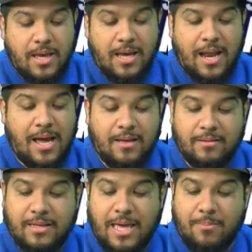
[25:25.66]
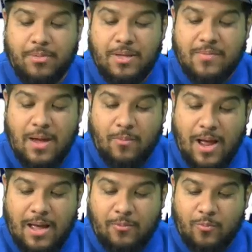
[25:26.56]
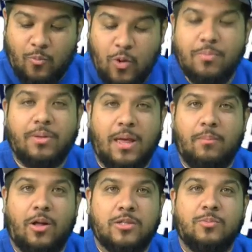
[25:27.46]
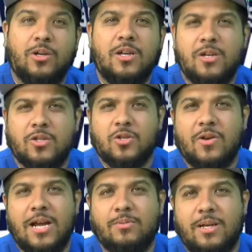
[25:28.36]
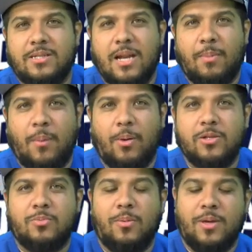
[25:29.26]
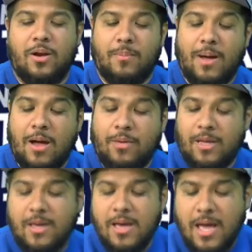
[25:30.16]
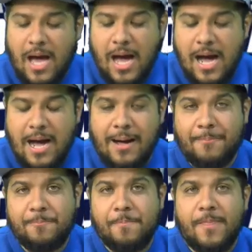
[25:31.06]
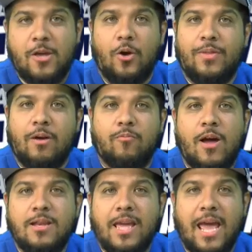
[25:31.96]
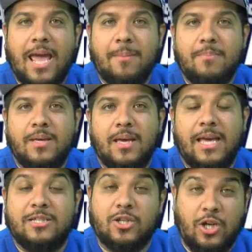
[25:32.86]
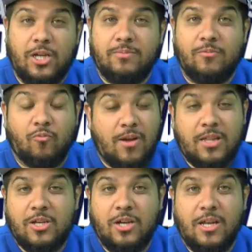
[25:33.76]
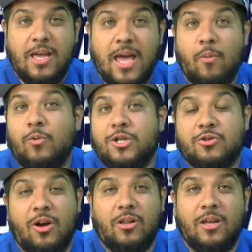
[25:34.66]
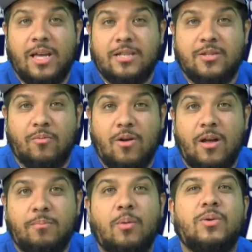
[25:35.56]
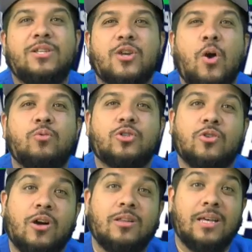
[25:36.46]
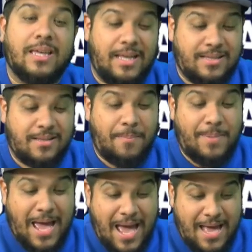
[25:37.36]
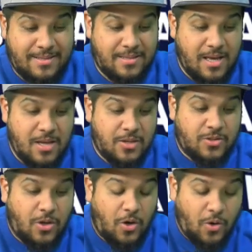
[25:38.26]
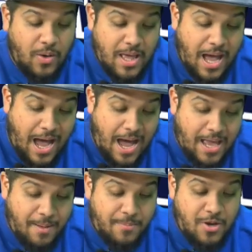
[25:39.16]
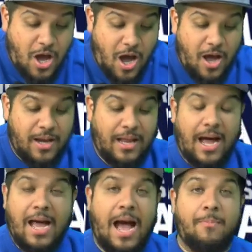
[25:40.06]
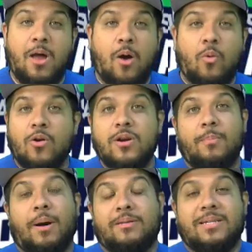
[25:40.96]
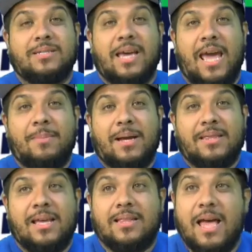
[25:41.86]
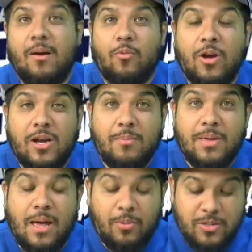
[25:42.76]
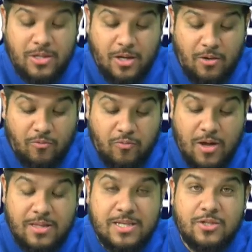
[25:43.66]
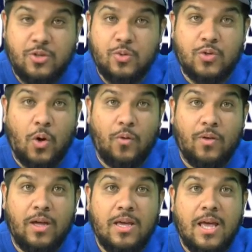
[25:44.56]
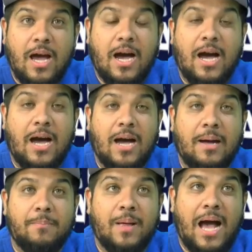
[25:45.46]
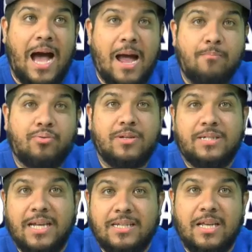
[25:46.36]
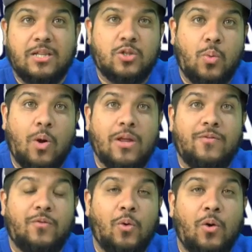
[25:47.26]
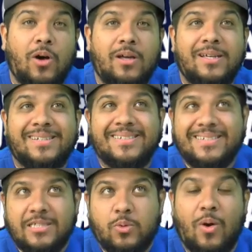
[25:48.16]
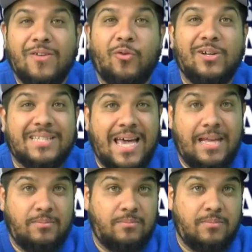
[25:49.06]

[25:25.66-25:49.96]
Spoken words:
and I can't believe that we're playing Baltimore. So scratch what I said about Baltimore being on a bye week. Their run game is good, really good, and we struggle against the run, but we don't struggle against the pass. So I'm not worried about this game. I think that we're going to be able to run these dudes over. I'm predicting 24-10.